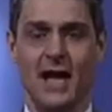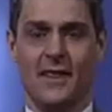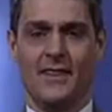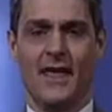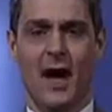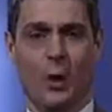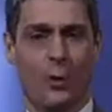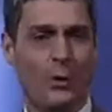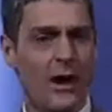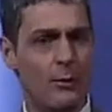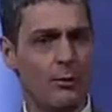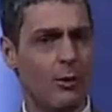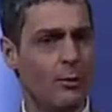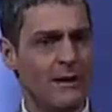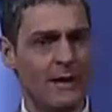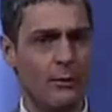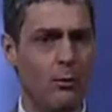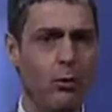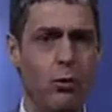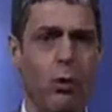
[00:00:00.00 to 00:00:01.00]
that we will
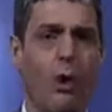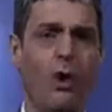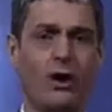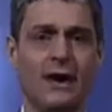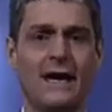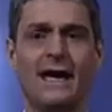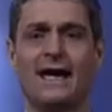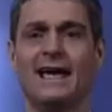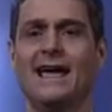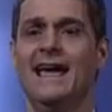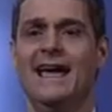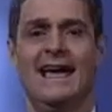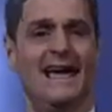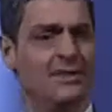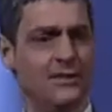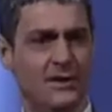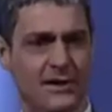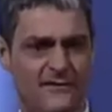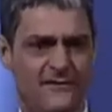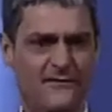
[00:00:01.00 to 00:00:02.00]
be walking
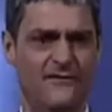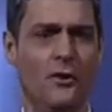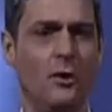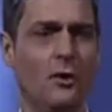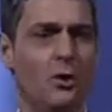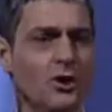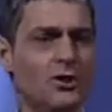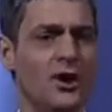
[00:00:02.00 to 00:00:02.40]
in the full